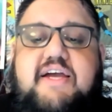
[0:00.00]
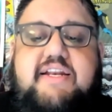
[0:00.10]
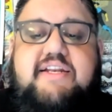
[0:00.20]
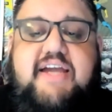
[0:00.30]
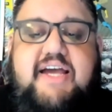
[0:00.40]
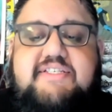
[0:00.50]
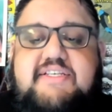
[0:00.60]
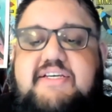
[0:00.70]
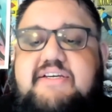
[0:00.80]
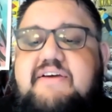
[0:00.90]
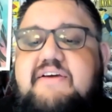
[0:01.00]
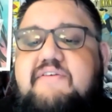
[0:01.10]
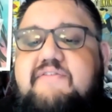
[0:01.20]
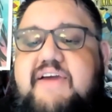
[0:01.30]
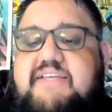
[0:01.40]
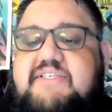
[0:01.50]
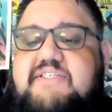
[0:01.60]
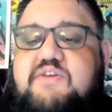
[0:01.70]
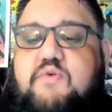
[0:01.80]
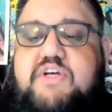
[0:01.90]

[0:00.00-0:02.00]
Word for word: and Cassie faces the